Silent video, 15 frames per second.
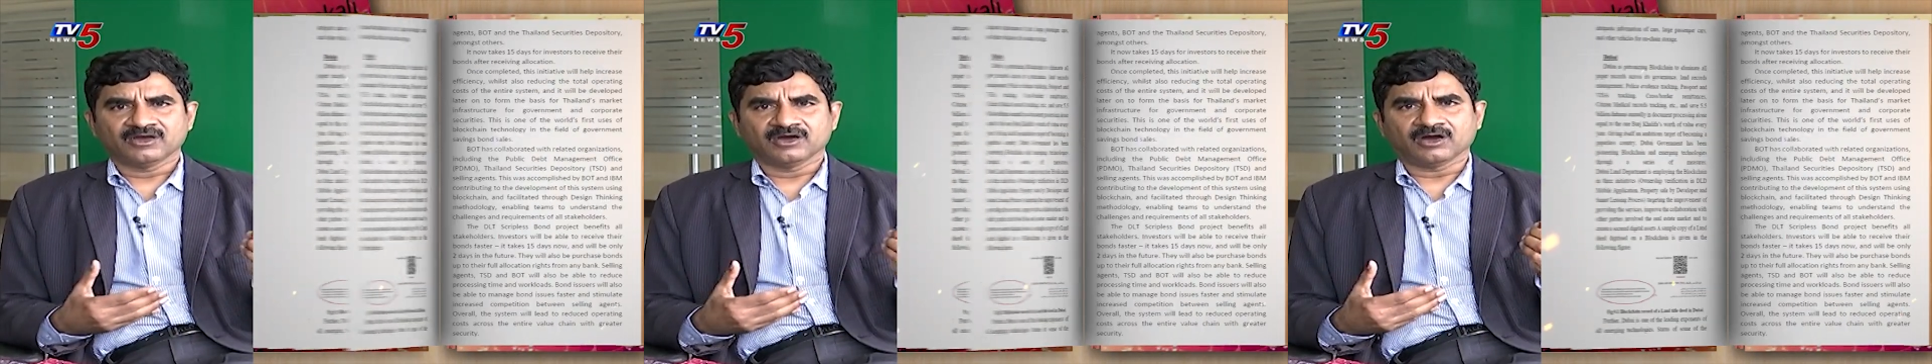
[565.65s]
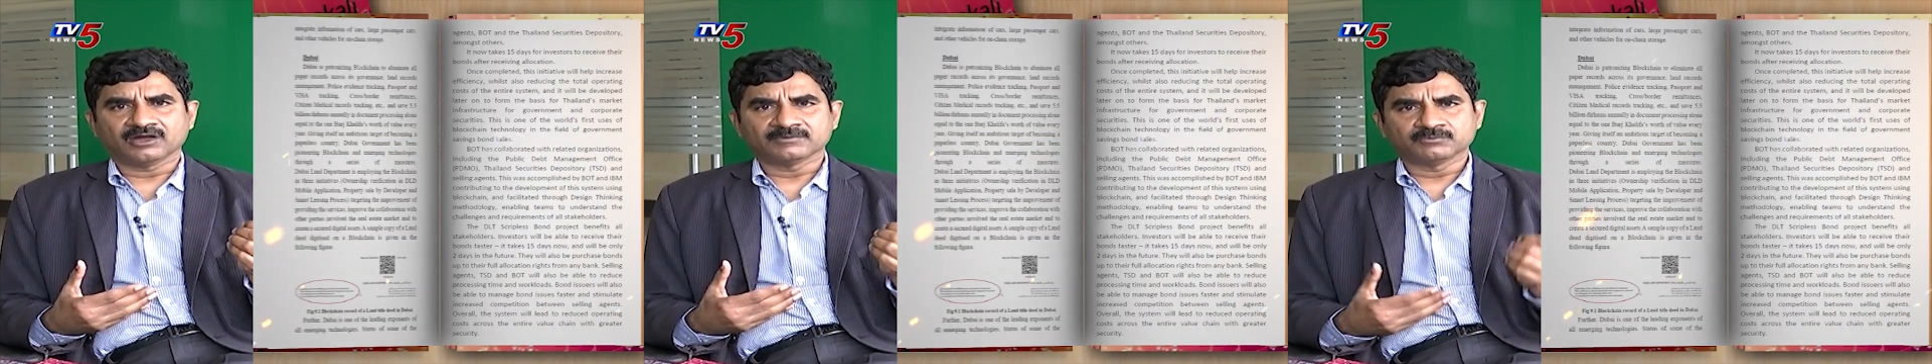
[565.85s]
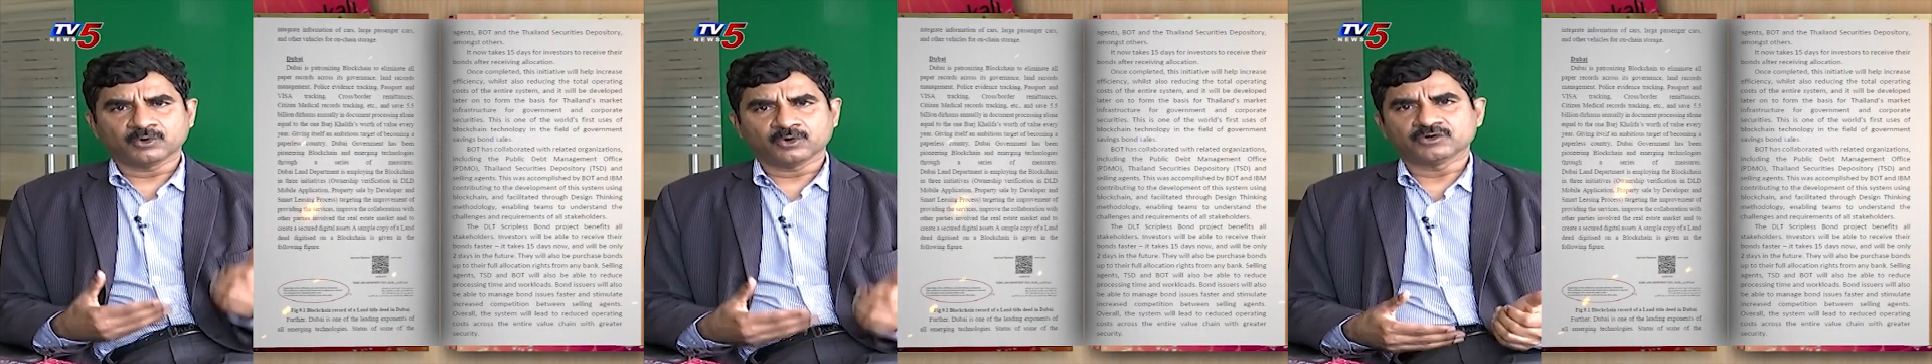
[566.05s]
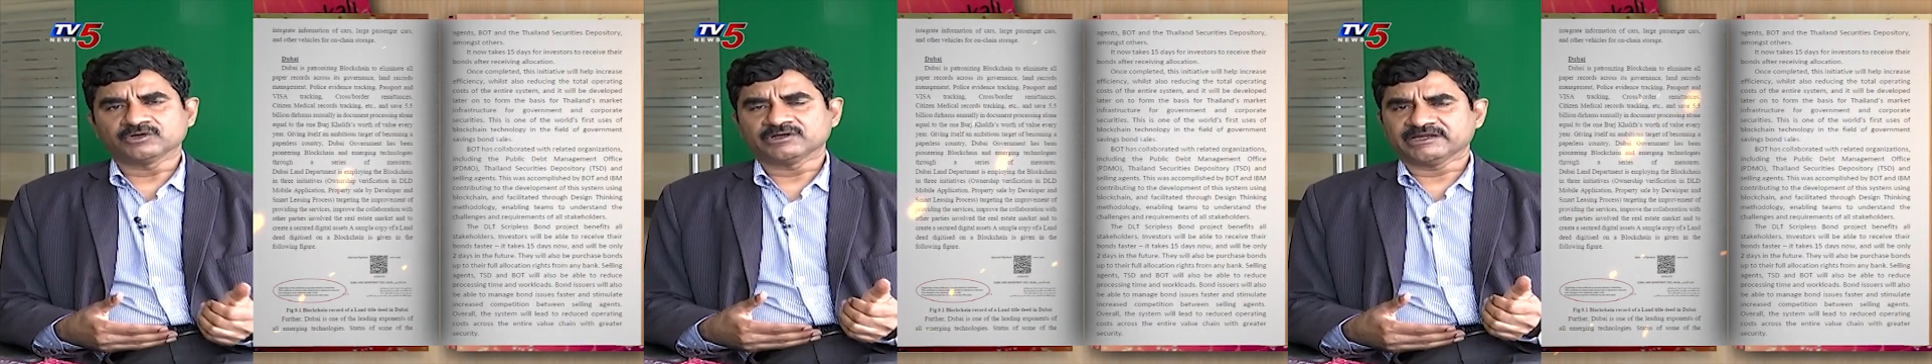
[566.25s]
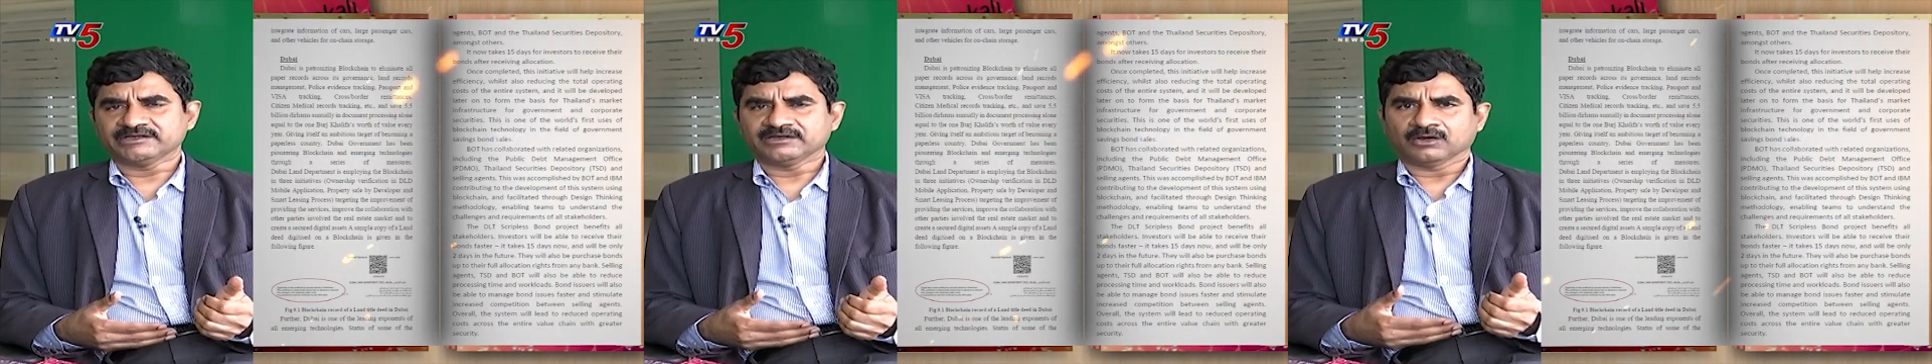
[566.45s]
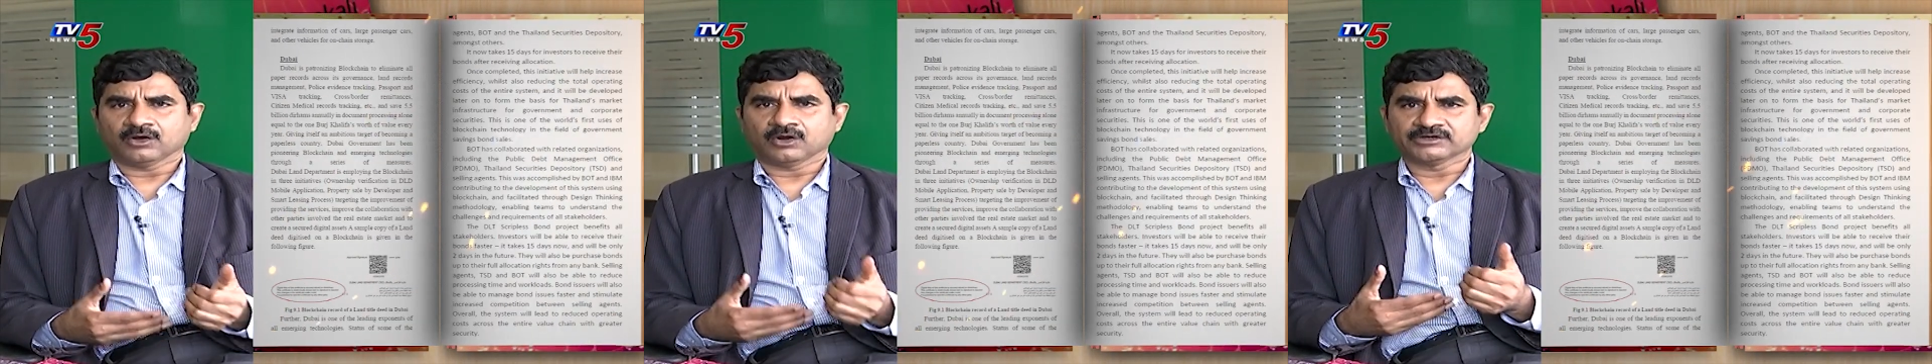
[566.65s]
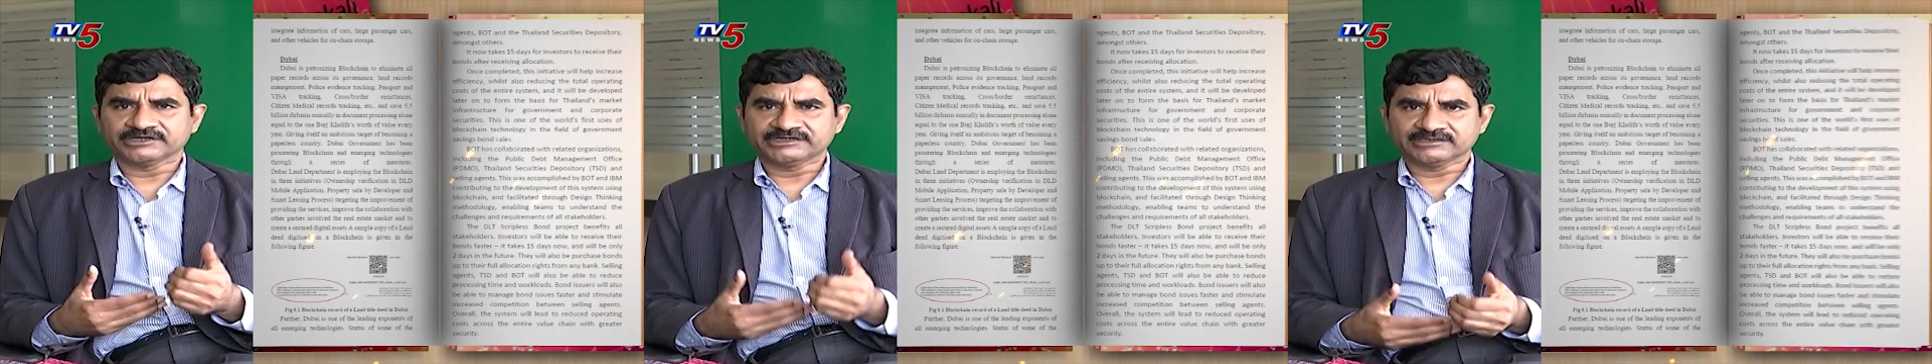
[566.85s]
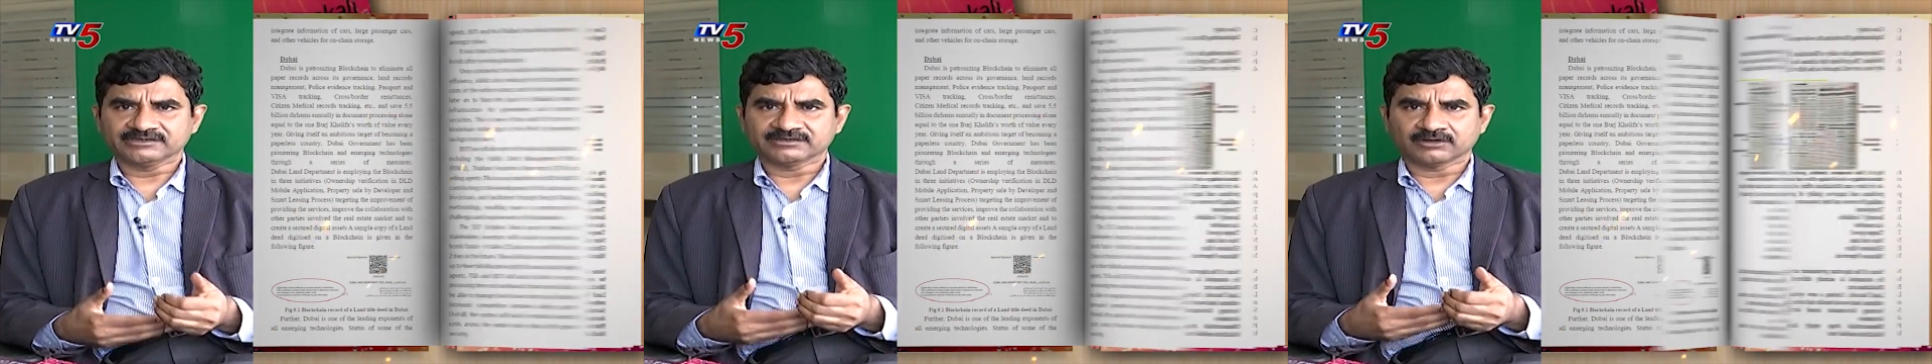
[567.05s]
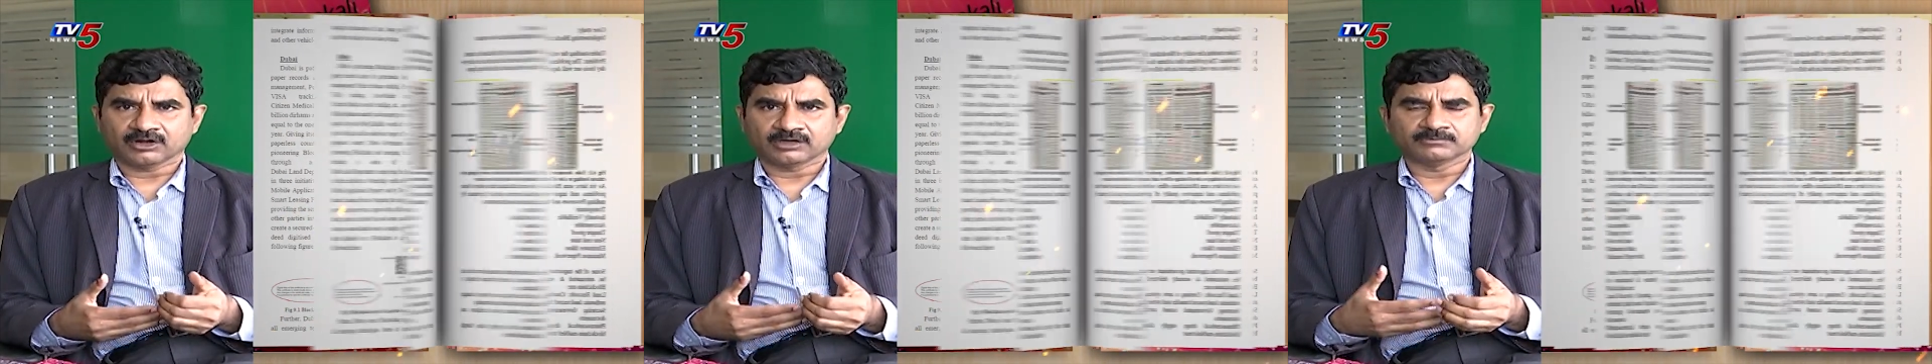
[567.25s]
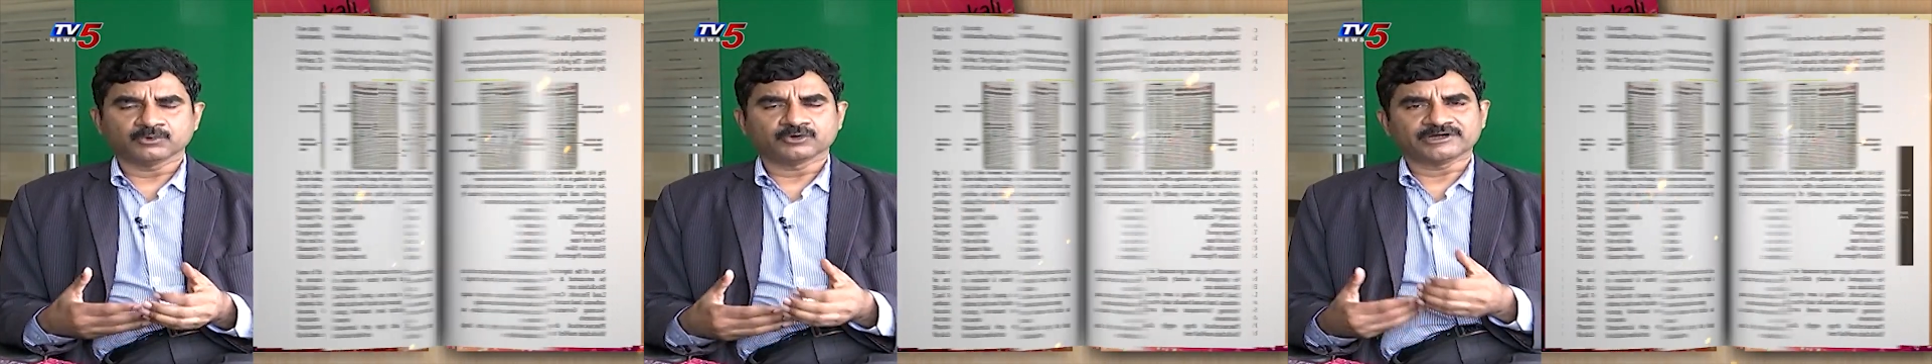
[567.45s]
onboarded auditor,
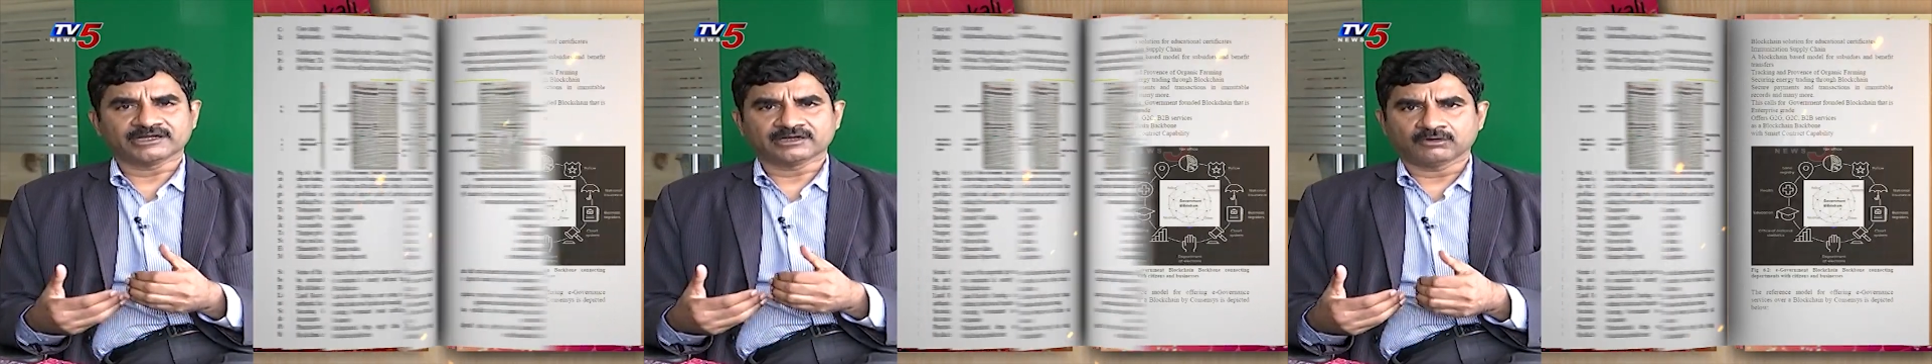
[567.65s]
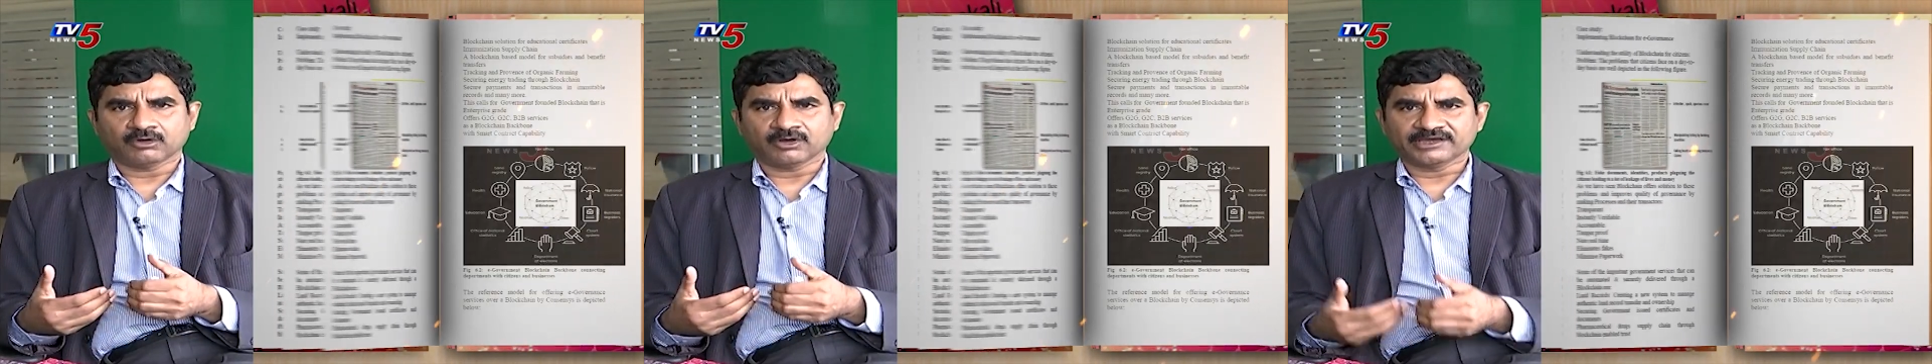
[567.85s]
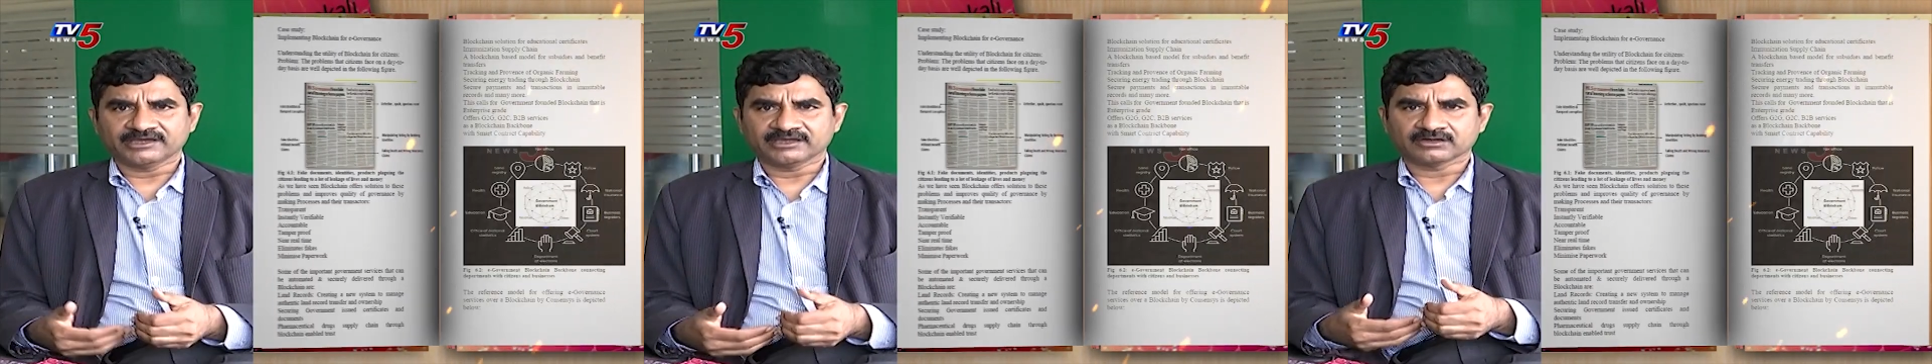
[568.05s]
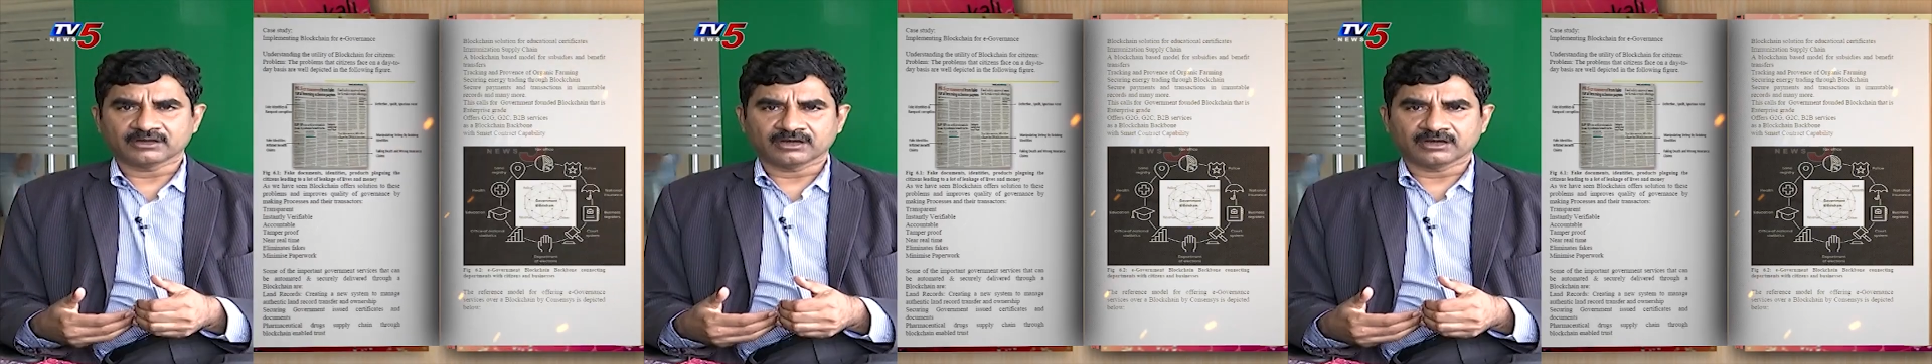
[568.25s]
onboarded lawyer,